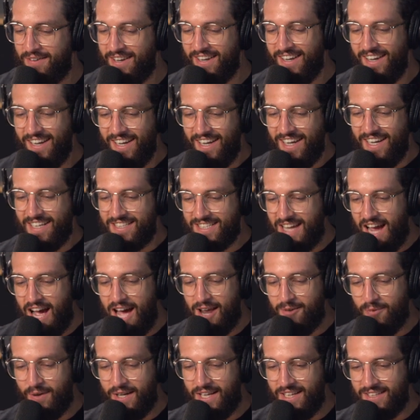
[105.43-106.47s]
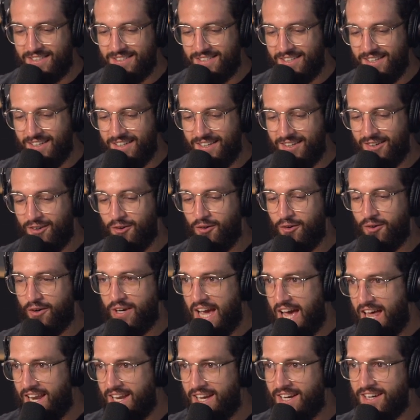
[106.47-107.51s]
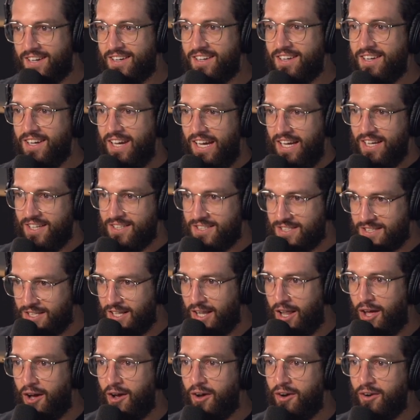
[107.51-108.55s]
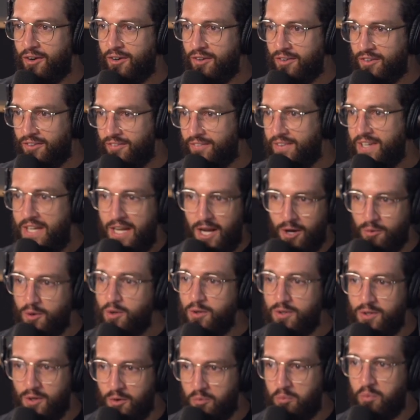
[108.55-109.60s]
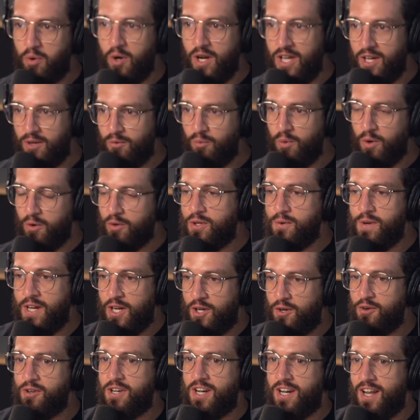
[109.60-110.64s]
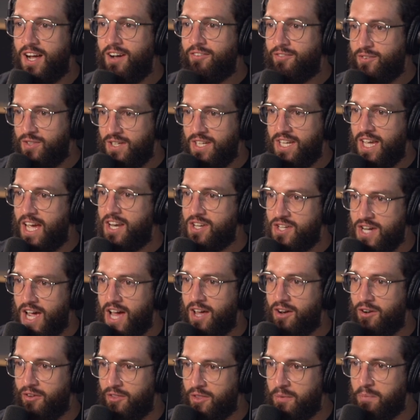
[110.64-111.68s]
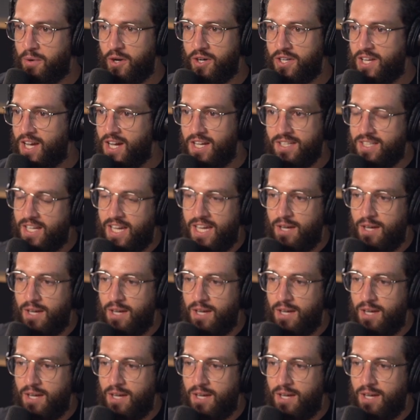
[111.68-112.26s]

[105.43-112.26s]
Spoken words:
And it's hard when it's organic, slow, you know, we were doing good enough to get Chad on the podcast.